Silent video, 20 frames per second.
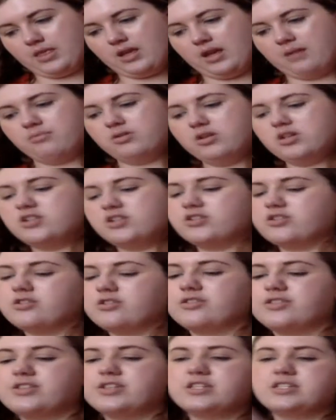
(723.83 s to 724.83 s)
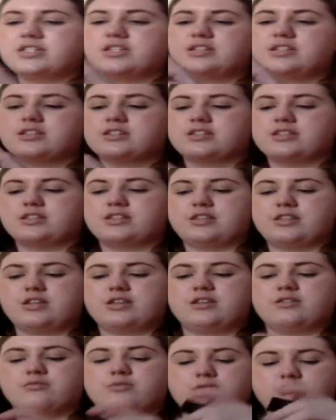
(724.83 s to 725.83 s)

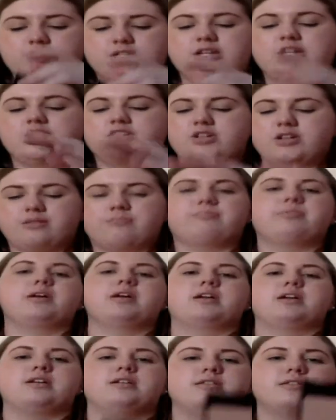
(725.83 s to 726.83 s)
the Rosé Champagne.